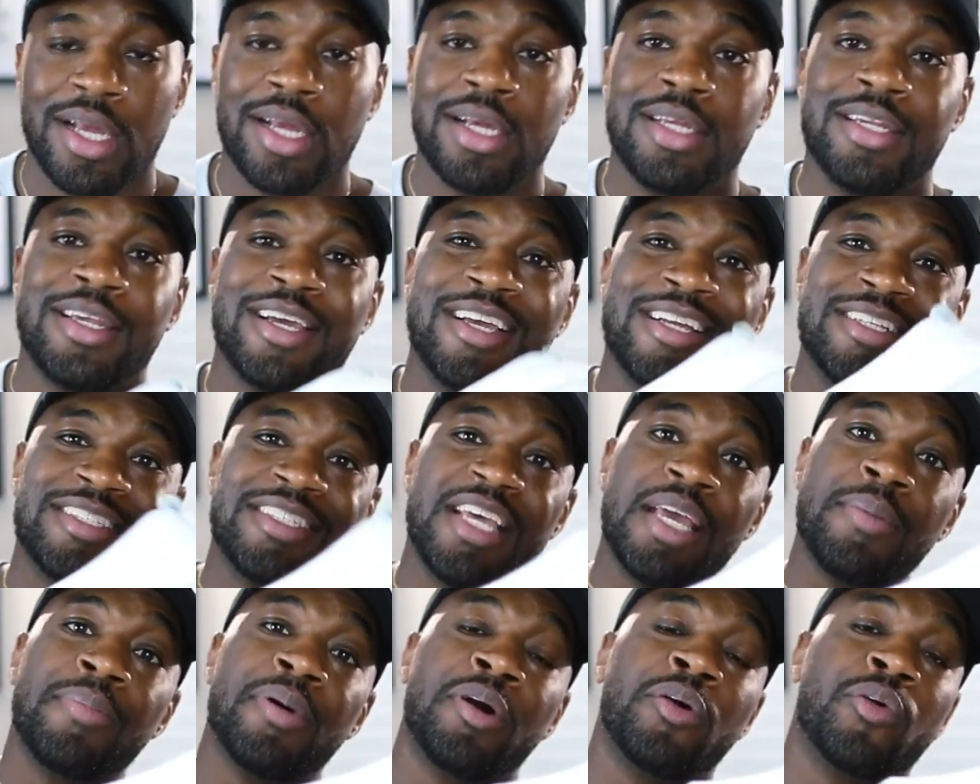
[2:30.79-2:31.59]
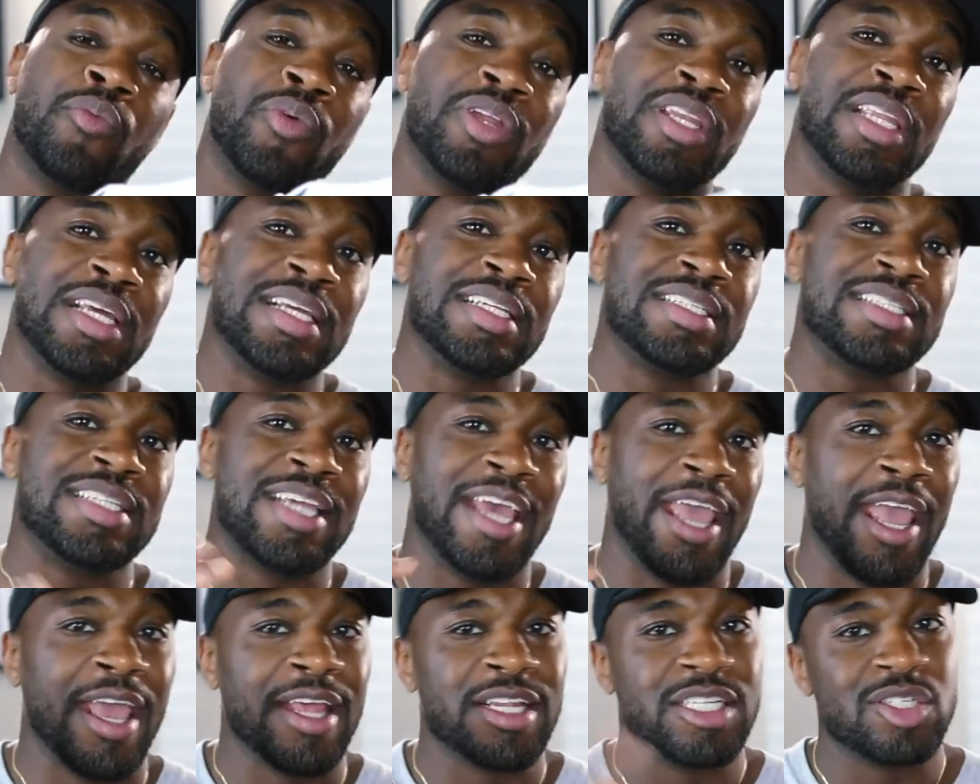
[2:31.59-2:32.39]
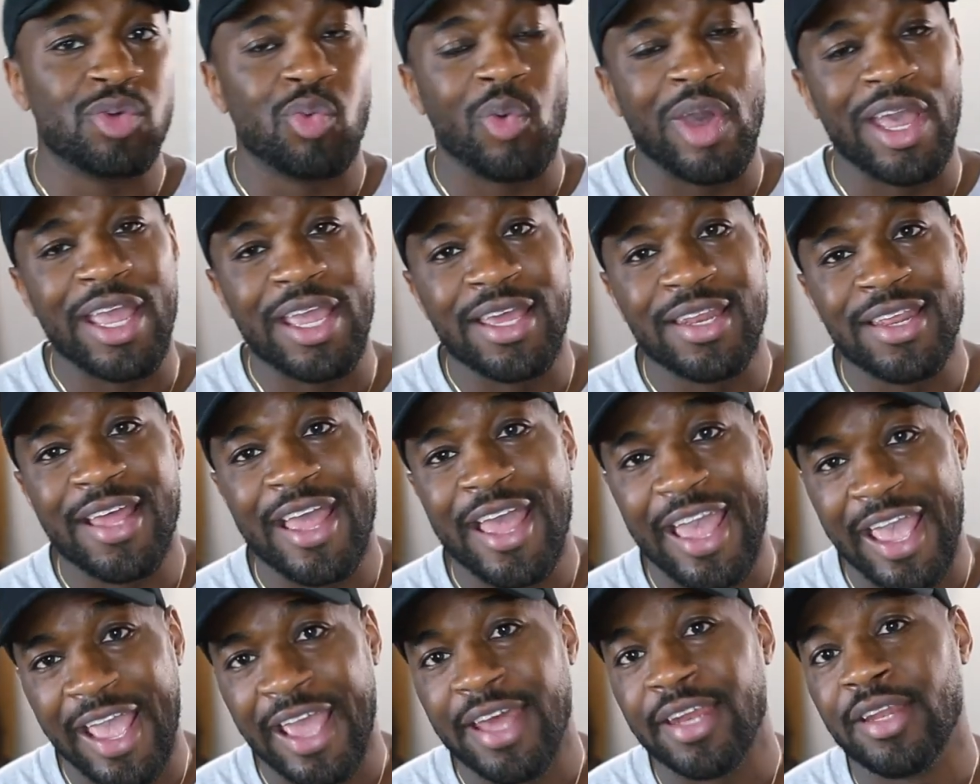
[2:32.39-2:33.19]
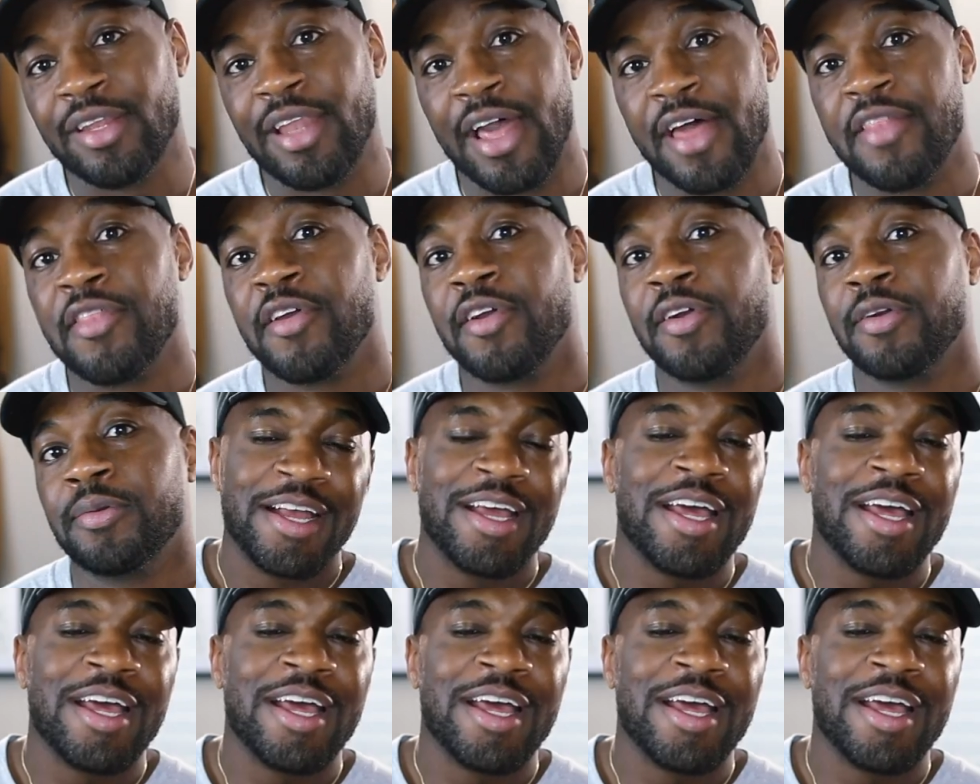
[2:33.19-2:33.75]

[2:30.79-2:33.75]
The Katiba released in suede and leather.